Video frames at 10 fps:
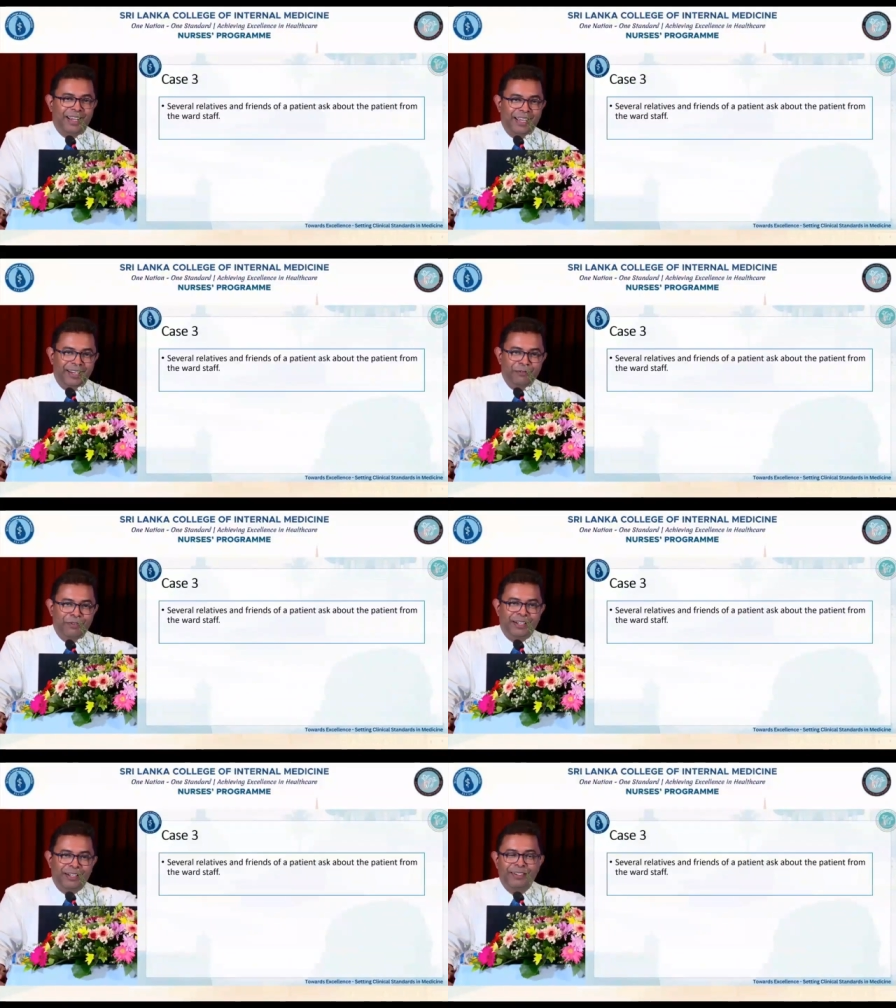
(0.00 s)
In
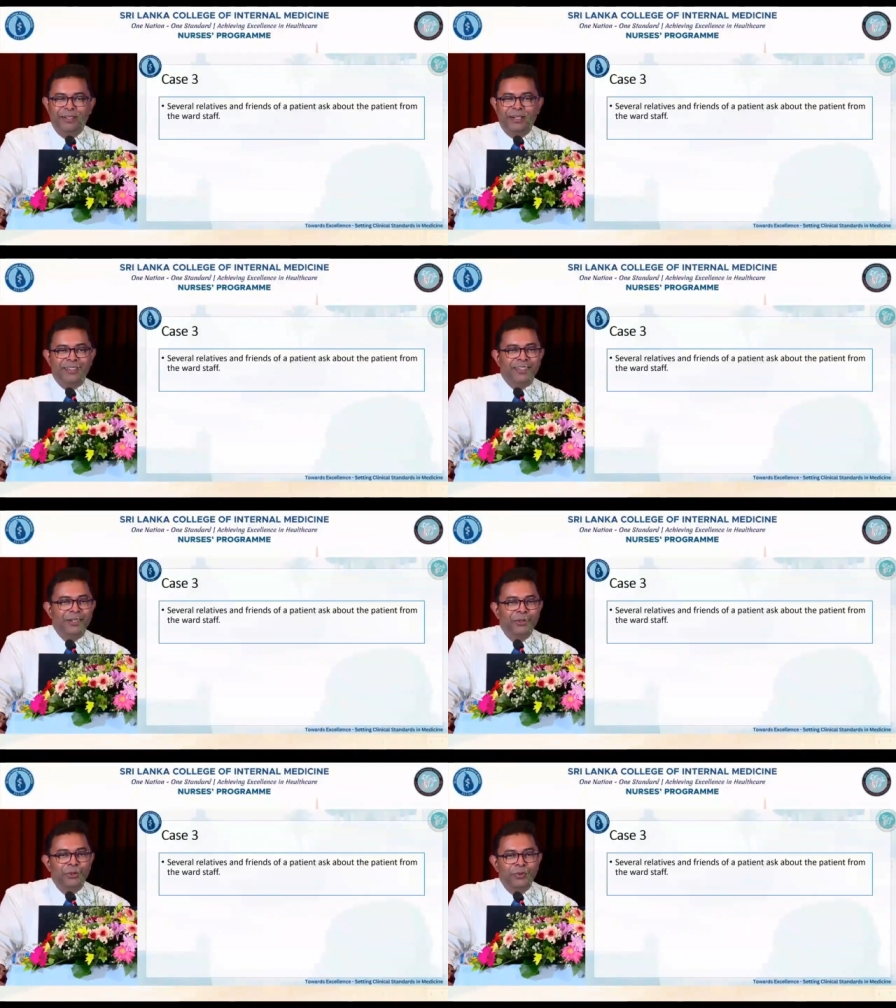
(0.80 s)
fact,
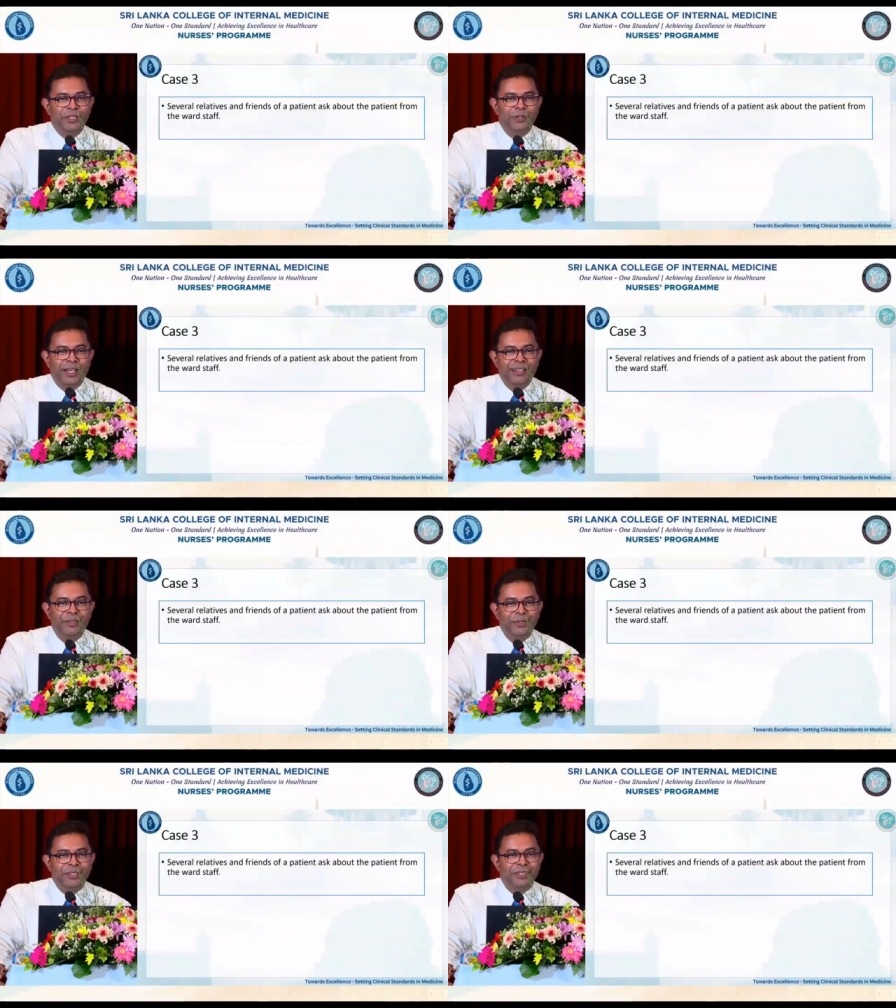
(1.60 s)
recently, 2 weeks back,
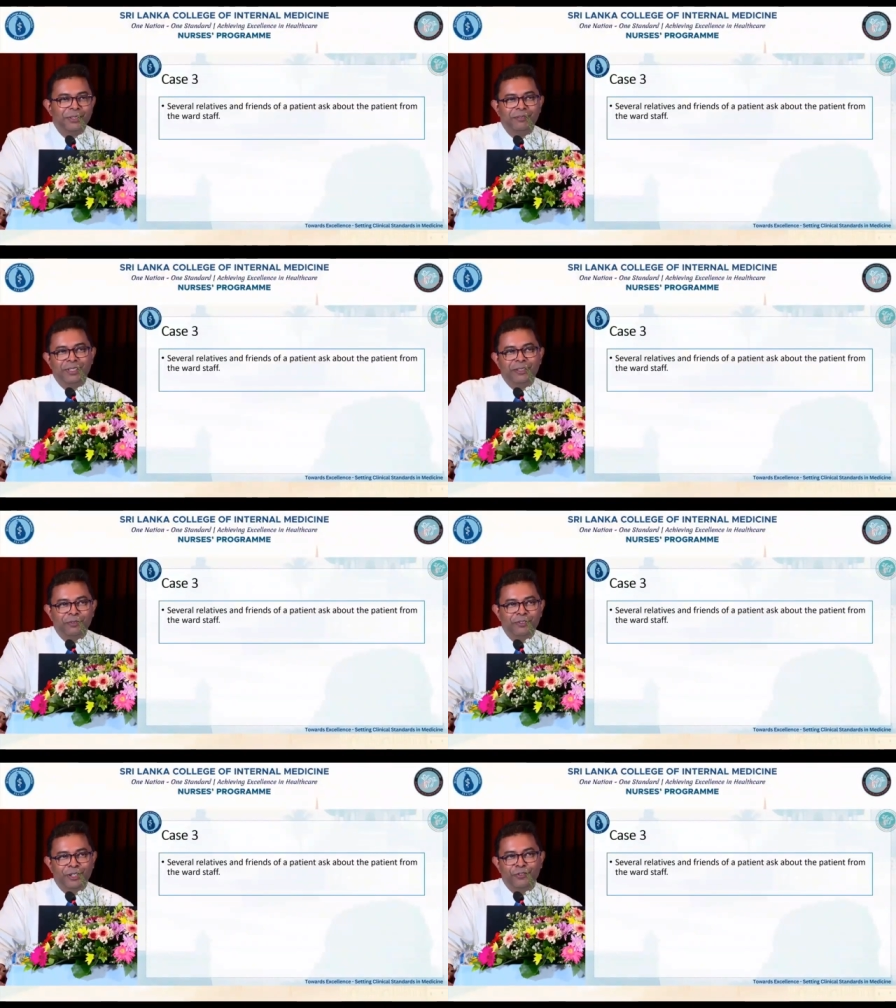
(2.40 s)
I was with
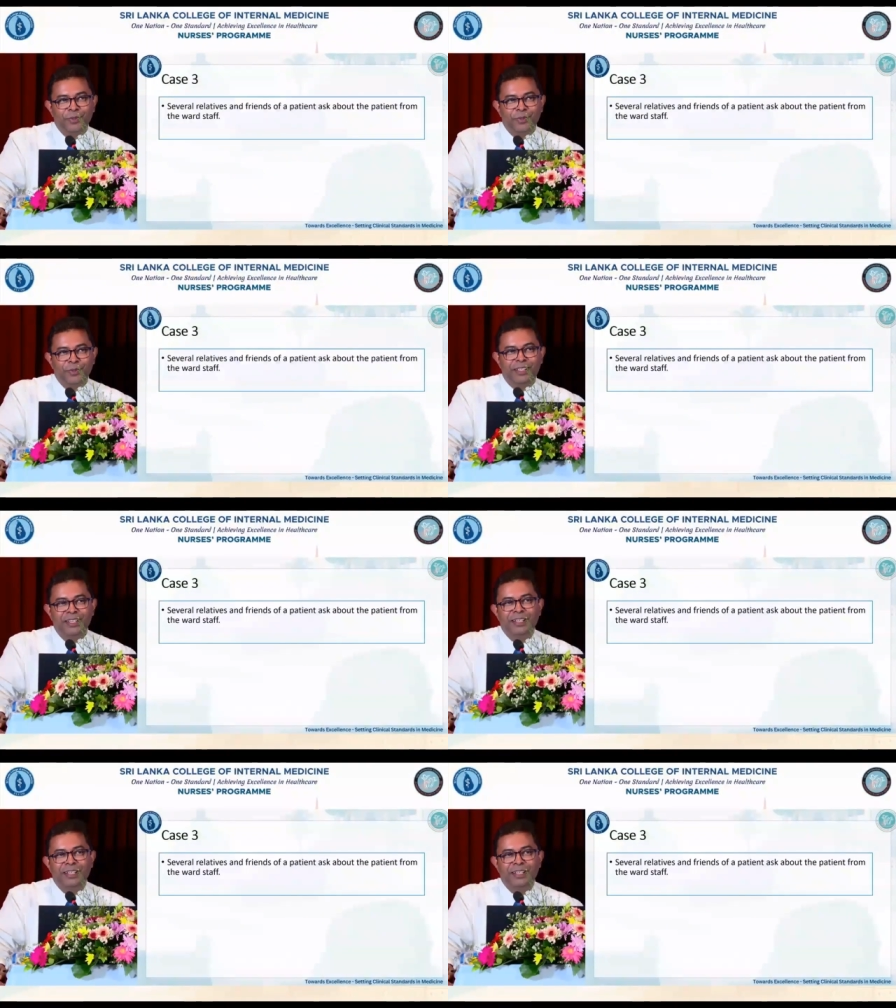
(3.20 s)
one of my